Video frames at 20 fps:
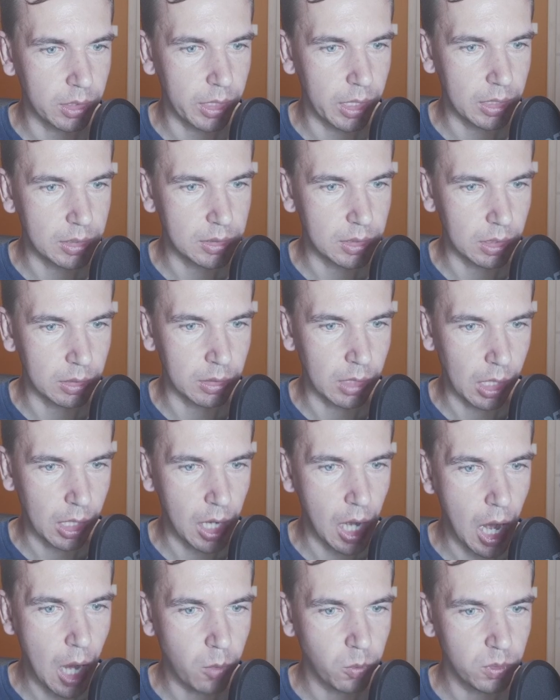gets an
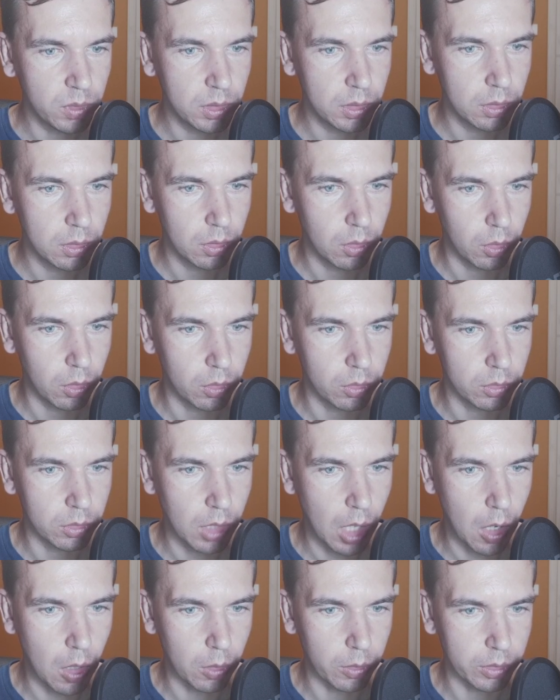account on
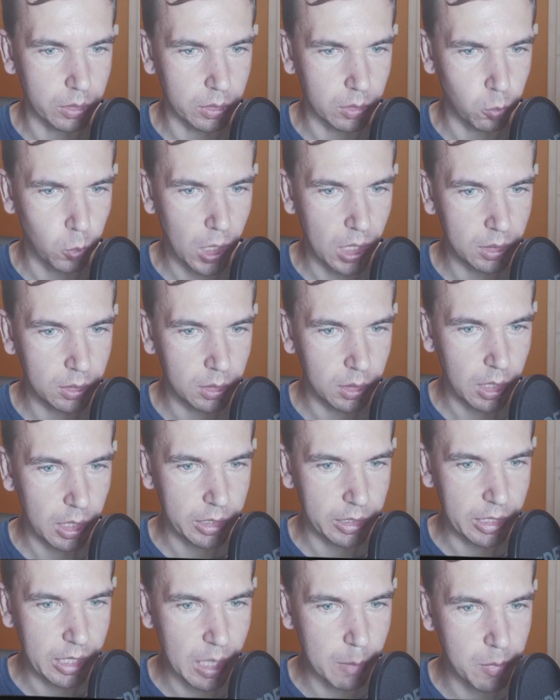our one
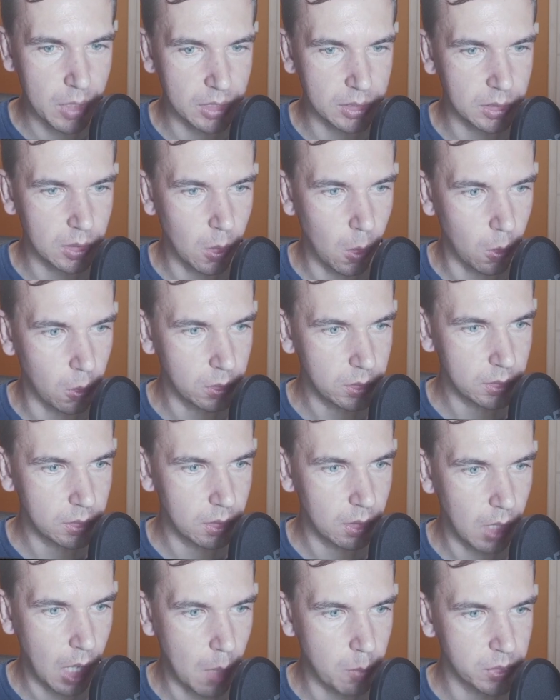EMS host
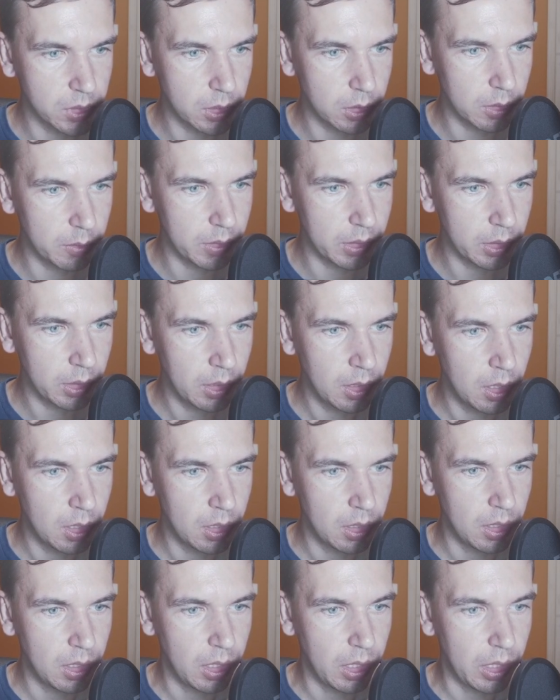home server.
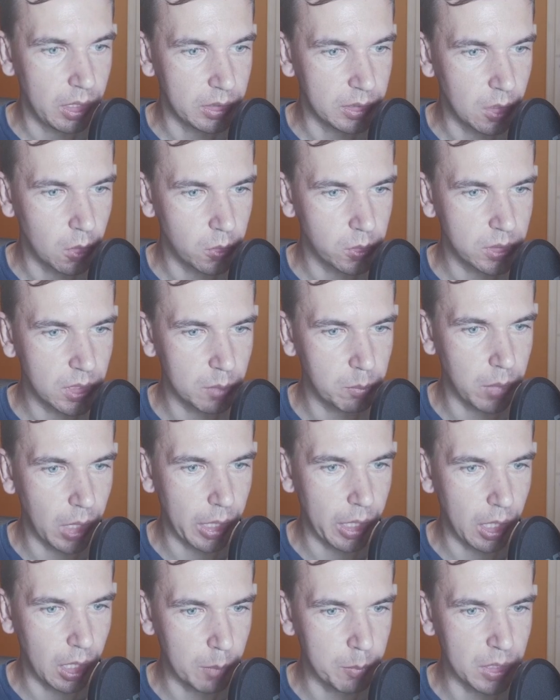It's hosted by
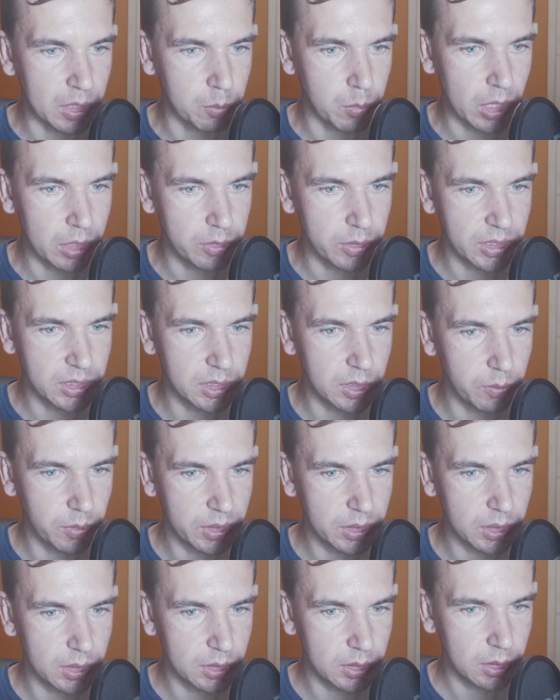Element Matrix
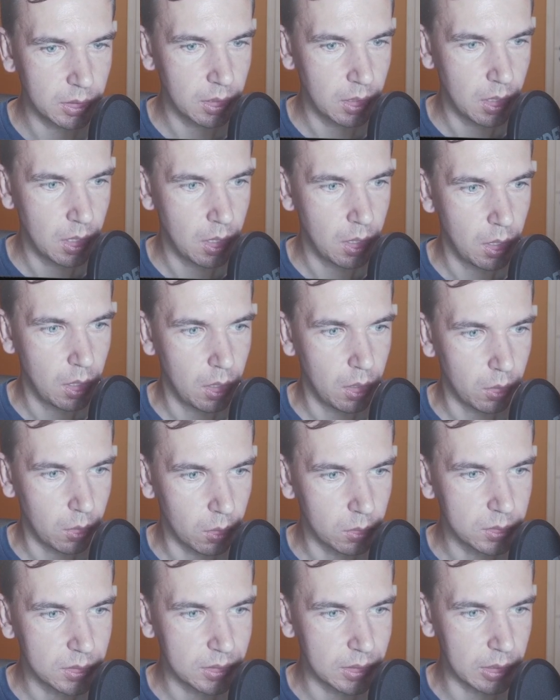services,
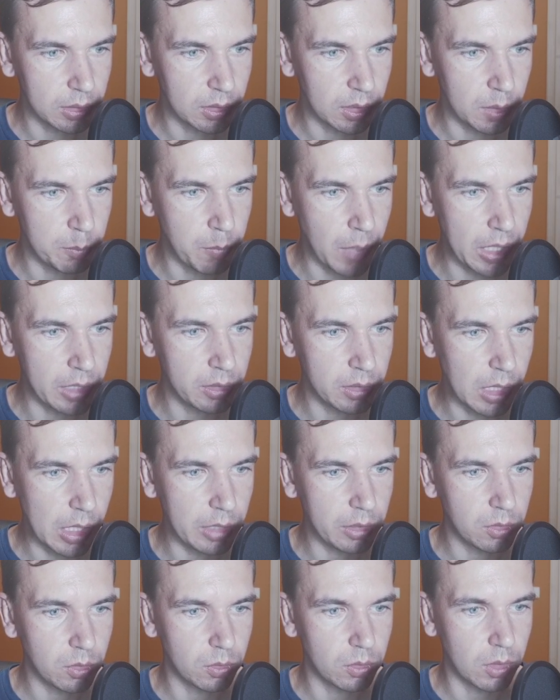constantly
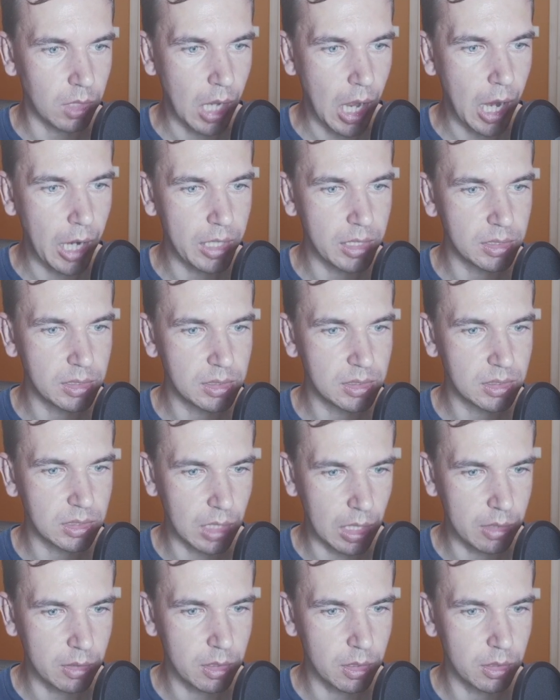maintained to the highest
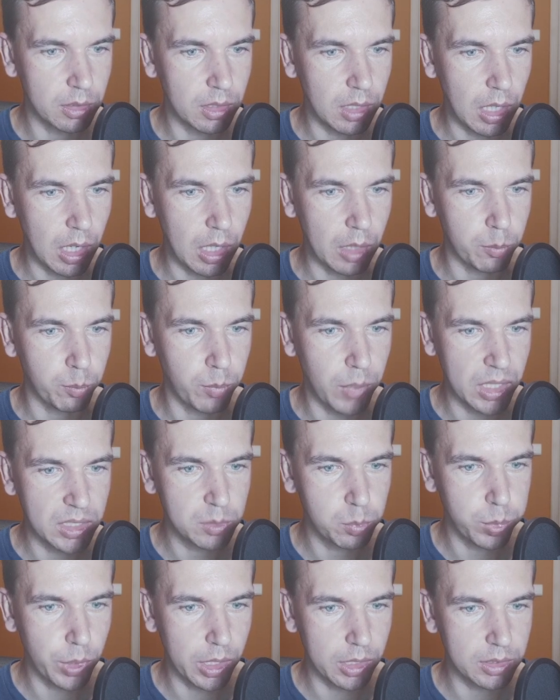standard and best
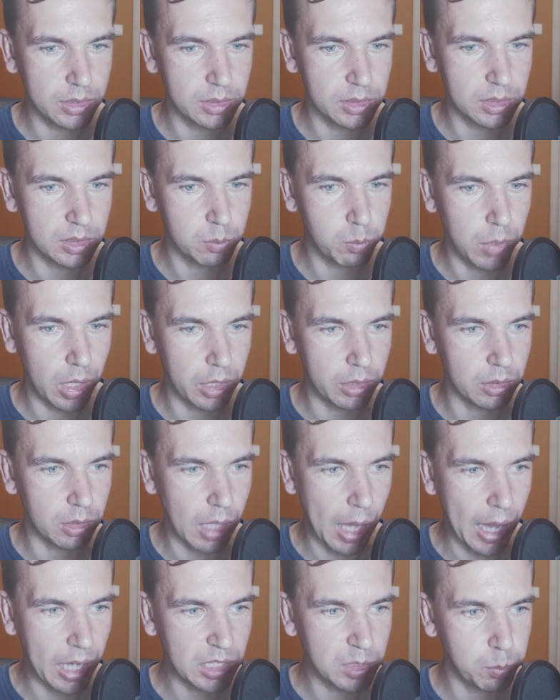practices by the
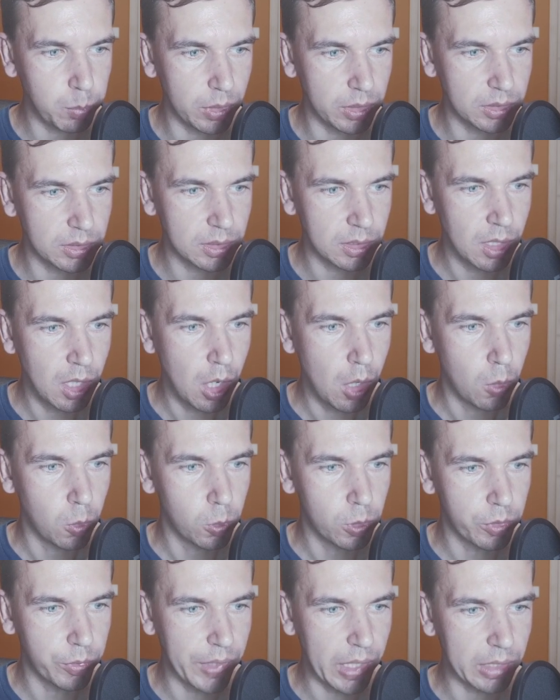experts who
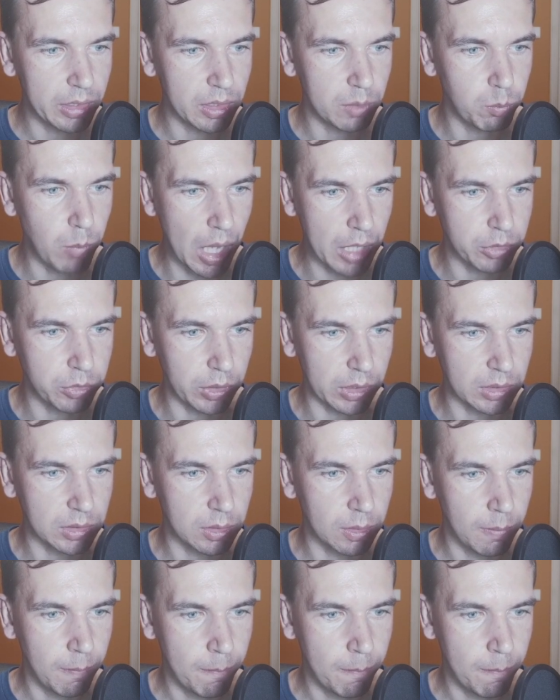created Matrix,